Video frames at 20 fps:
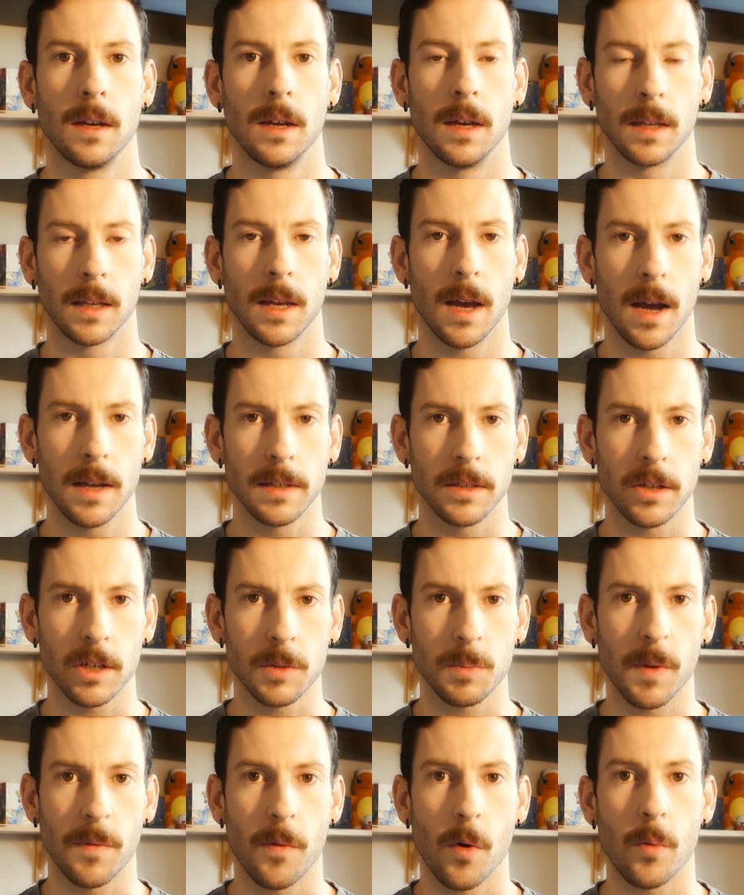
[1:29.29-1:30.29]
And guys,
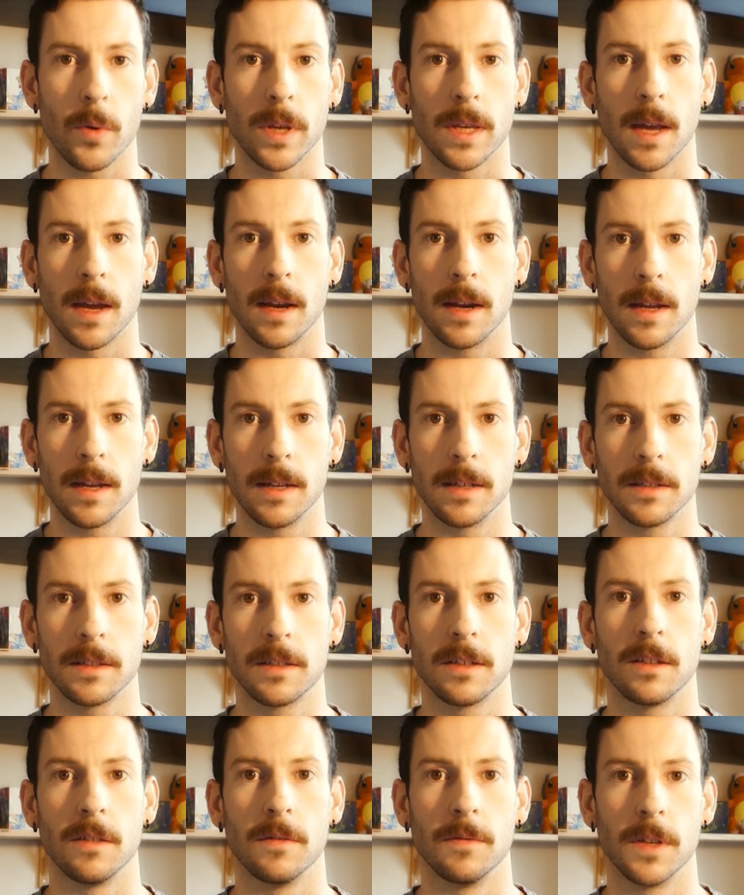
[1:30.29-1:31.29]
just before we get
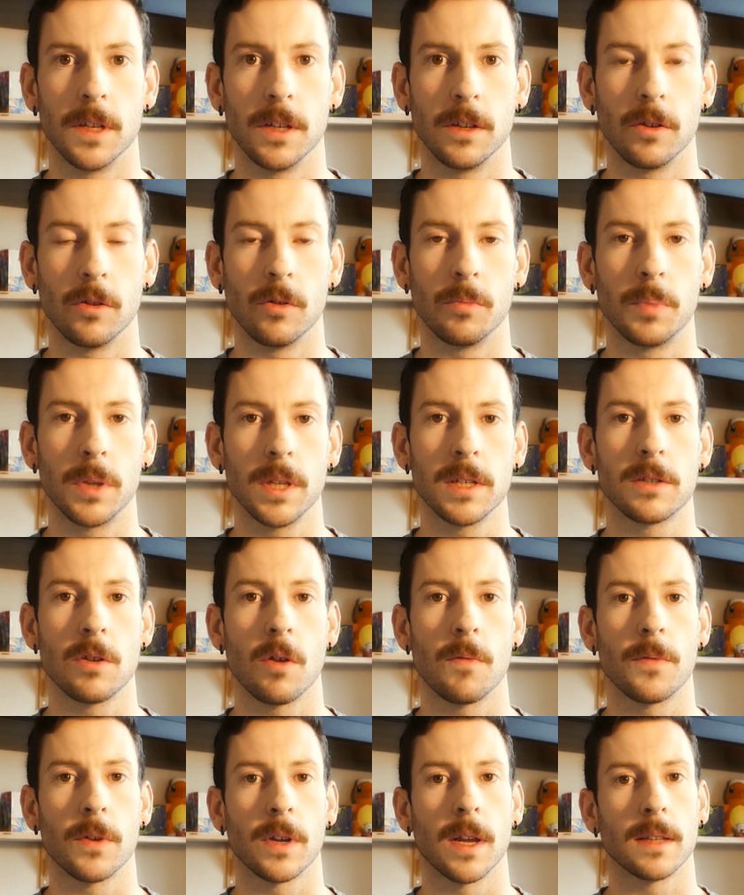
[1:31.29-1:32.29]
into the video, please
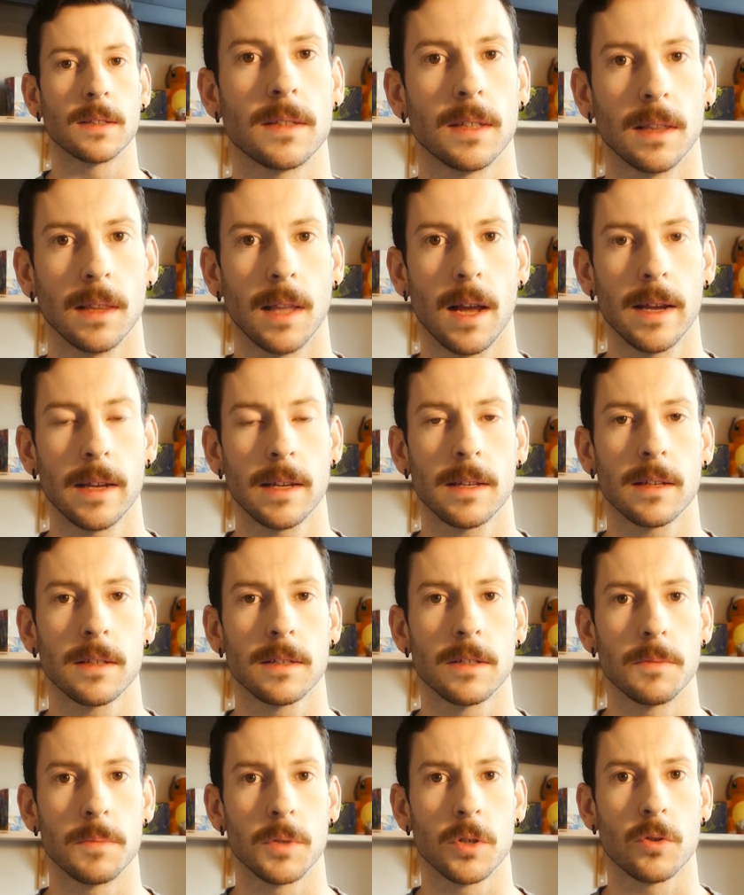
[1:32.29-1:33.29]
don't forget to like,
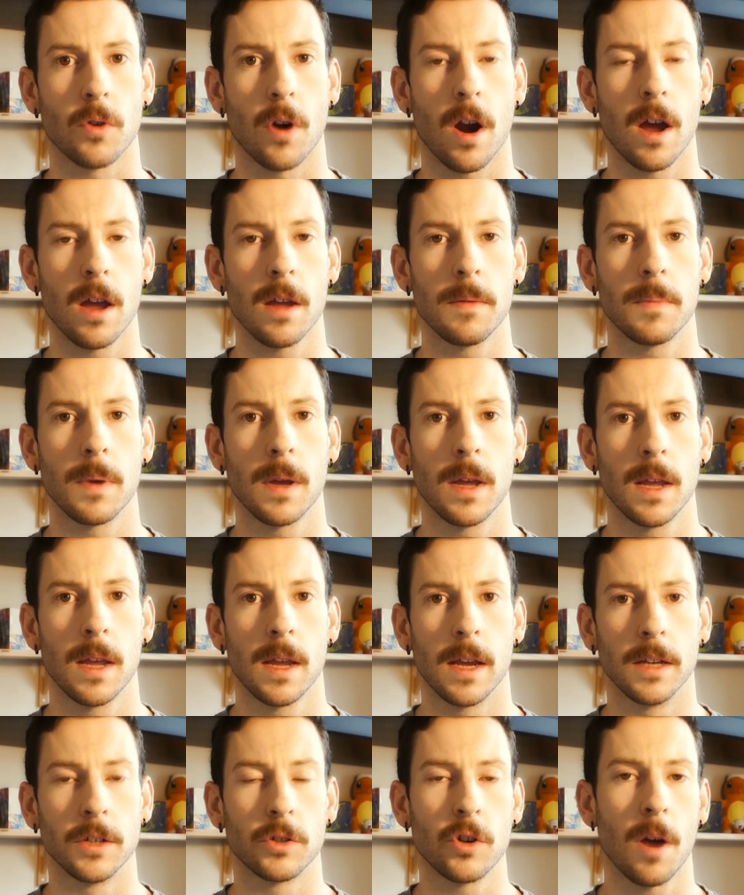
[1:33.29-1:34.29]
subscribe,
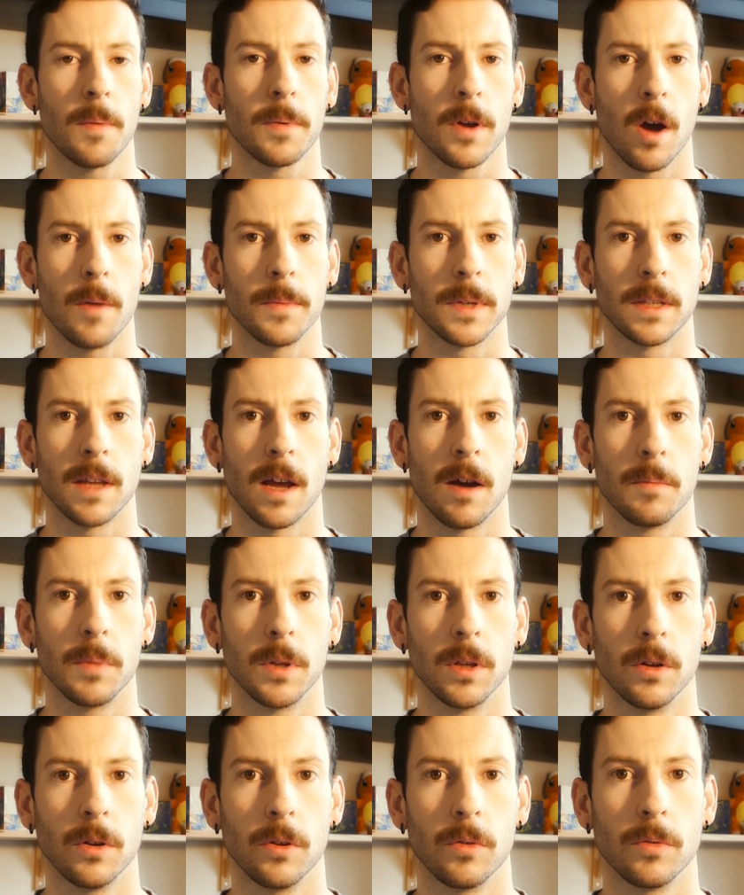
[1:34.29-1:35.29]
and drop a comment down
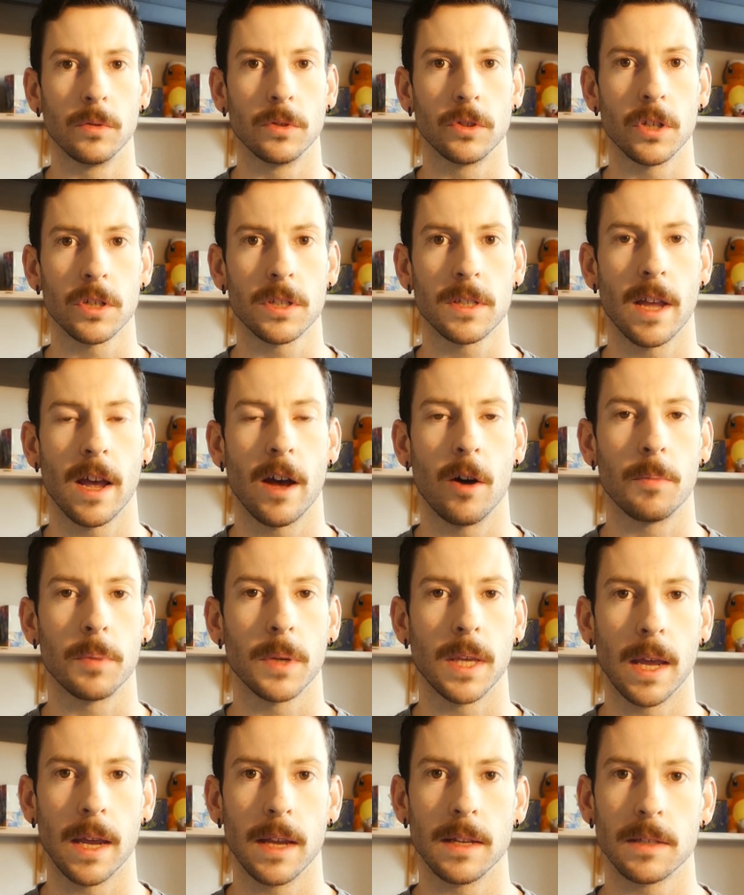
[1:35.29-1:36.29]
below just to
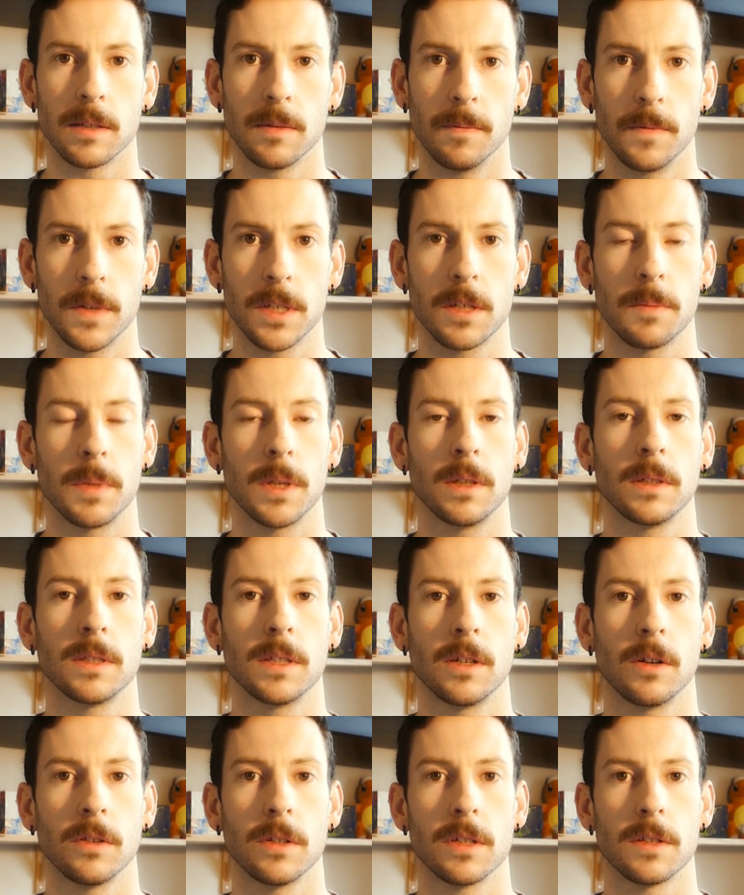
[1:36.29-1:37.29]
help gain some
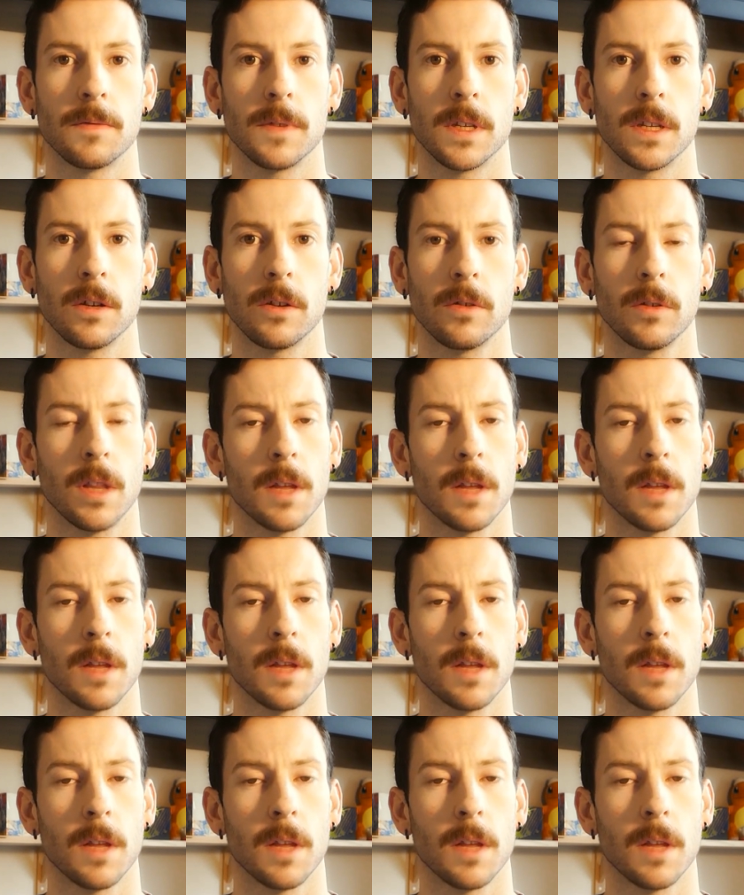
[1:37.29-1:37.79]
visibility on this video.